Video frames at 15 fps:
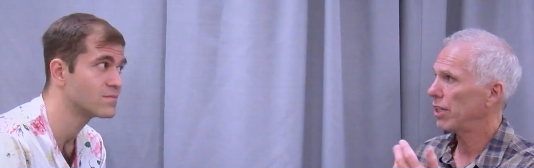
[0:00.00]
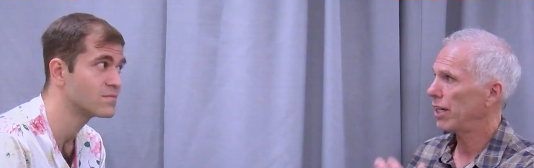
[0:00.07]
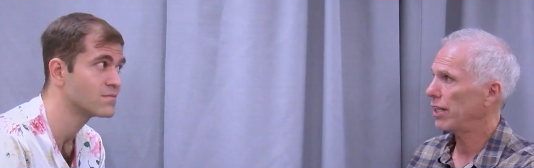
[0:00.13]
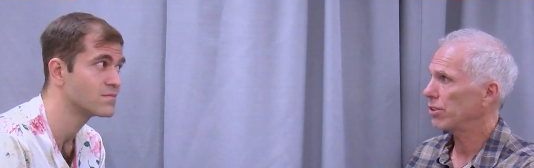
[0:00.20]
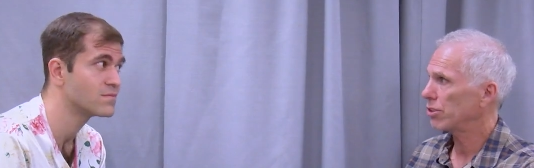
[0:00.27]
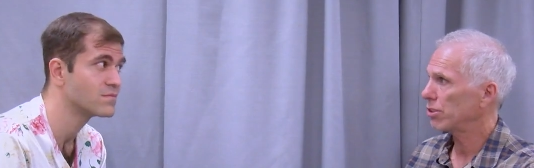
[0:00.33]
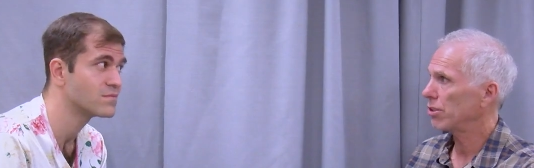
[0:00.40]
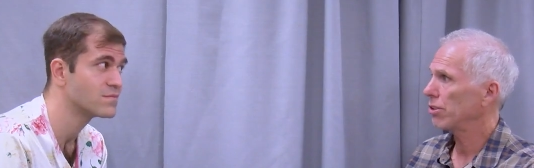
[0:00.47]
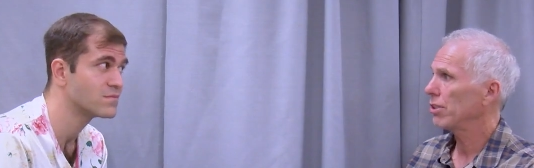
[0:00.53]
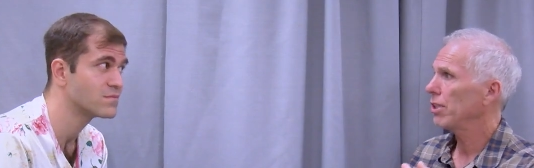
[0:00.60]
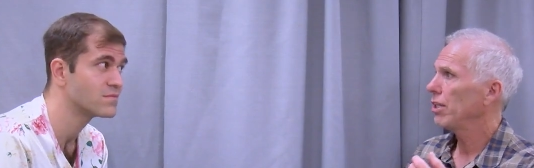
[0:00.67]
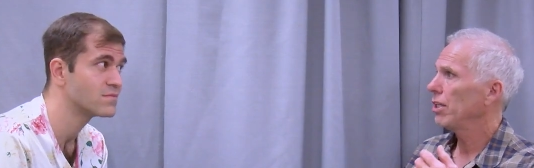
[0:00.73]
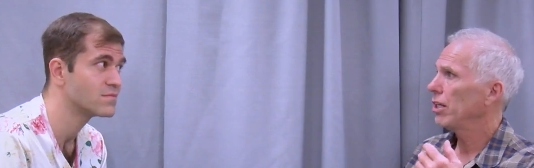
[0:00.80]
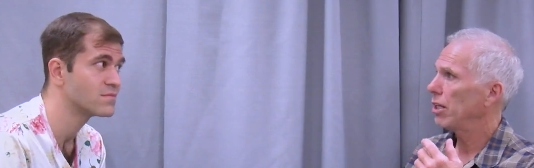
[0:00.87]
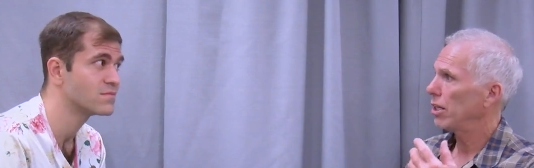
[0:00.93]
Speaker 1: cancer,
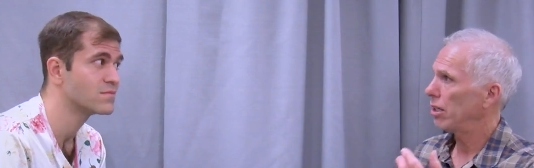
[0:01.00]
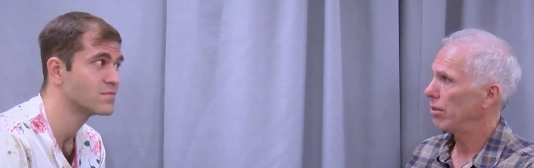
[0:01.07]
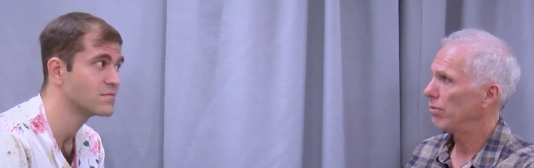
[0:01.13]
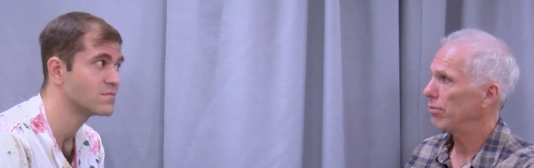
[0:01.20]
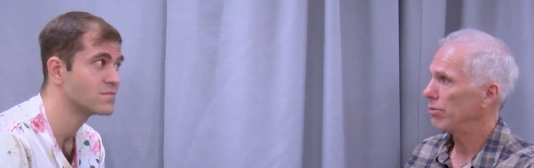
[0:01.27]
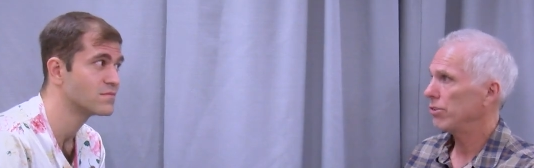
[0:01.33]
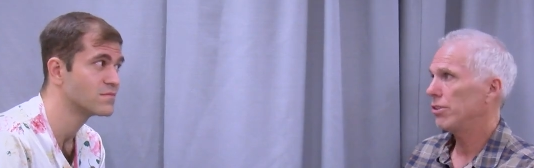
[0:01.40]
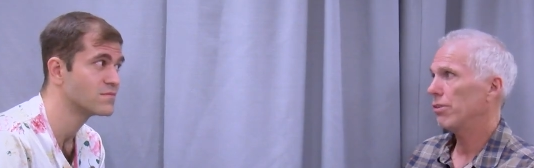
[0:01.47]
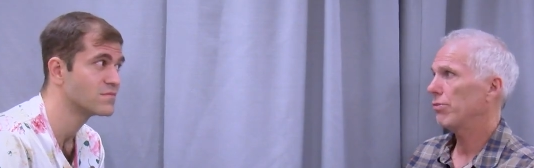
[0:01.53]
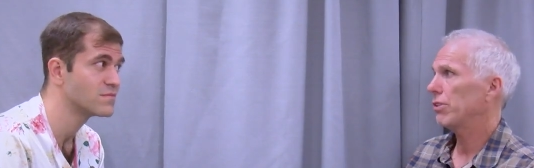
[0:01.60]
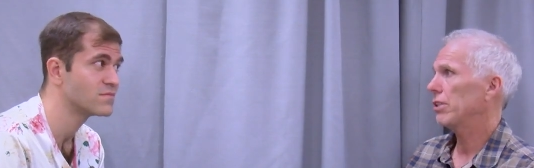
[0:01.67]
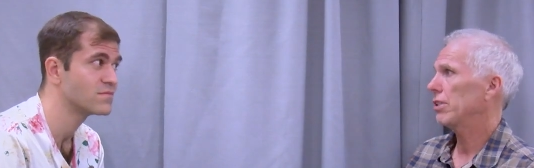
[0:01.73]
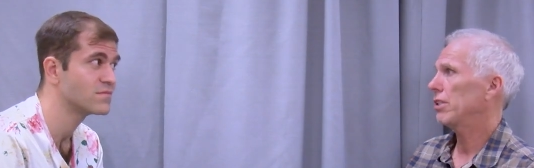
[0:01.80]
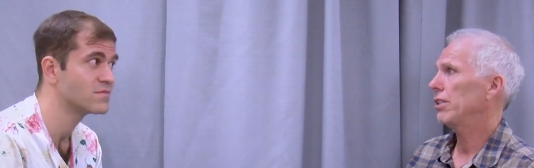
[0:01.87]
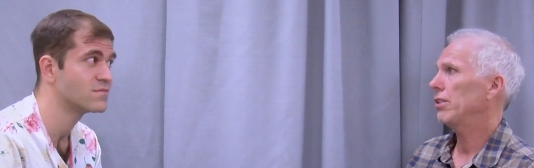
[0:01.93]
of
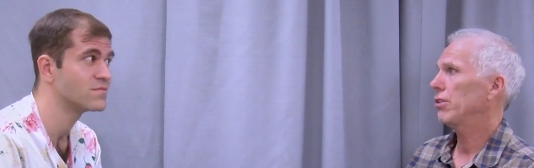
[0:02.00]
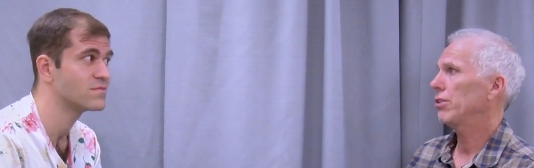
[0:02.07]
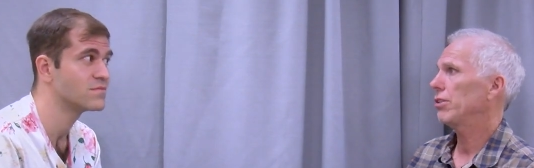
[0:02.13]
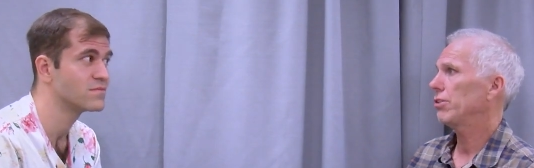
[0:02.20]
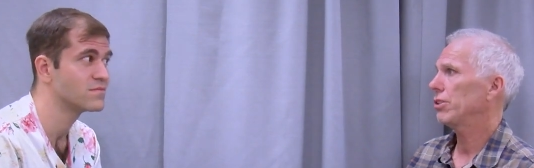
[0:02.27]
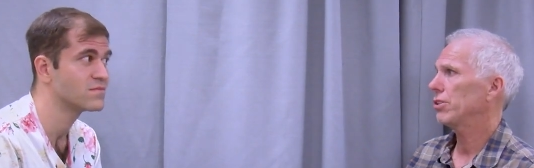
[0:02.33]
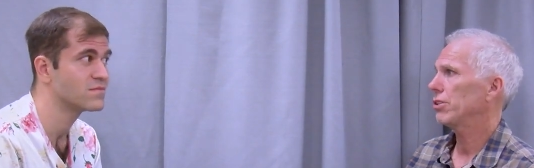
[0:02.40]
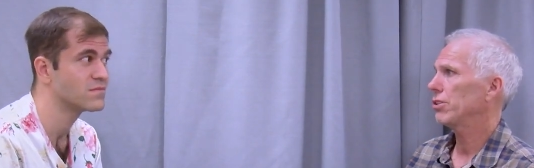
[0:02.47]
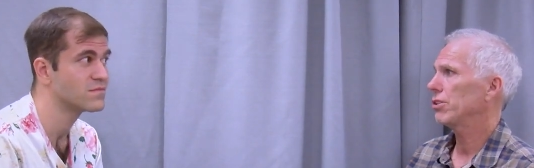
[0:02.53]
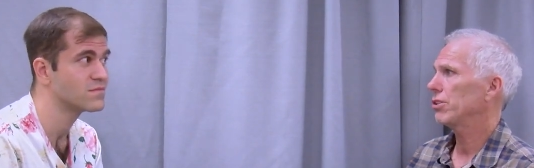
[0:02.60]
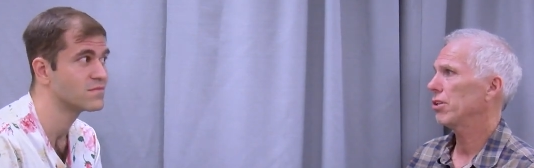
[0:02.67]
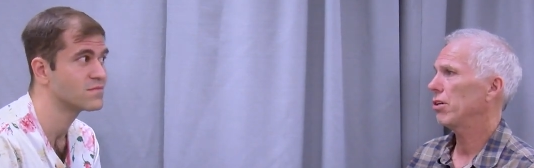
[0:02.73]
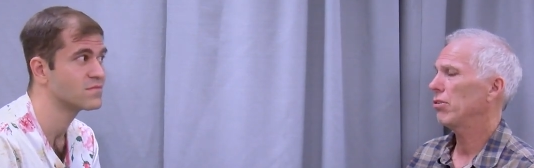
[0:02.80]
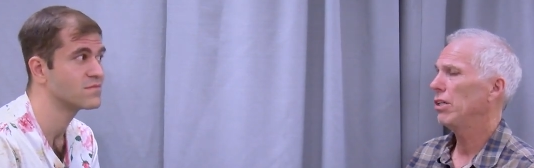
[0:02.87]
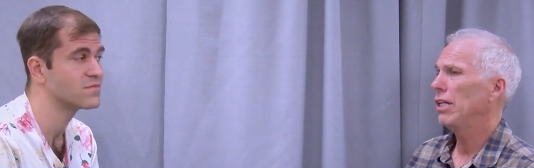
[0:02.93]
different illnesses.
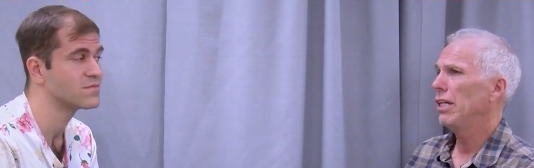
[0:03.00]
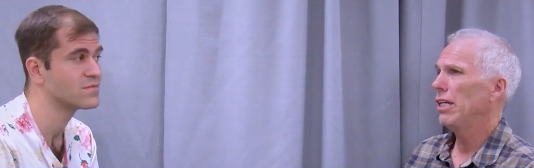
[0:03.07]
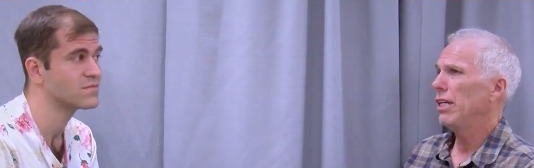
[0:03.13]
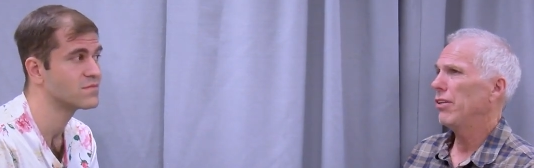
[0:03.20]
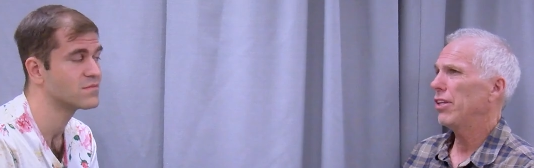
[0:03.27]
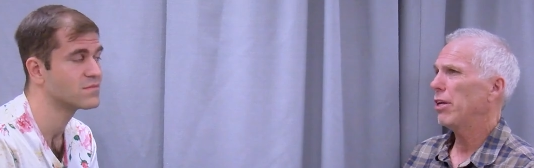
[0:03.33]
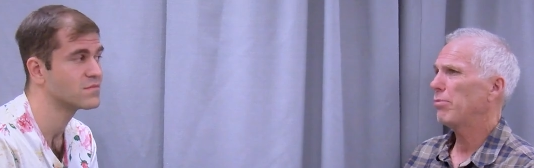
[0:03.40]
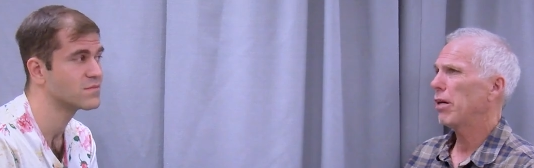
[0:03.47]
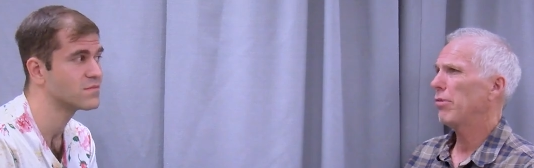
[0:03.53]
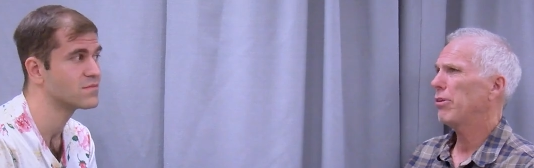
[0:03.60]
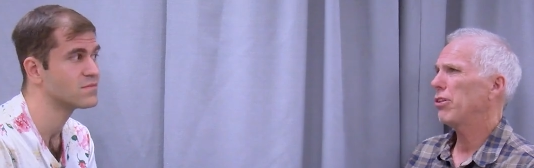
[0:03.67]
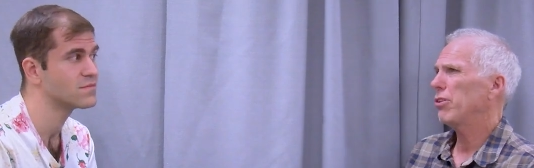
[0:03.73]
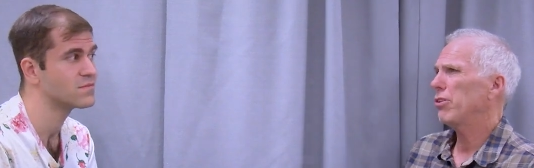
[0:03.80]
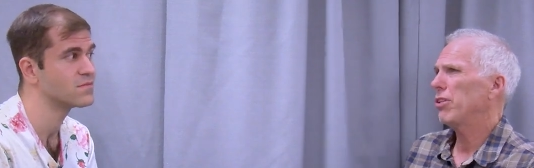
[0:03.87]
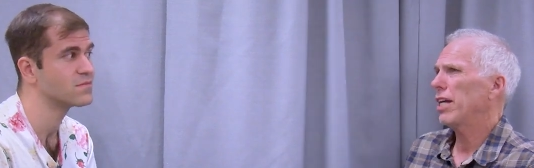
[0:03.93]
So they probably knew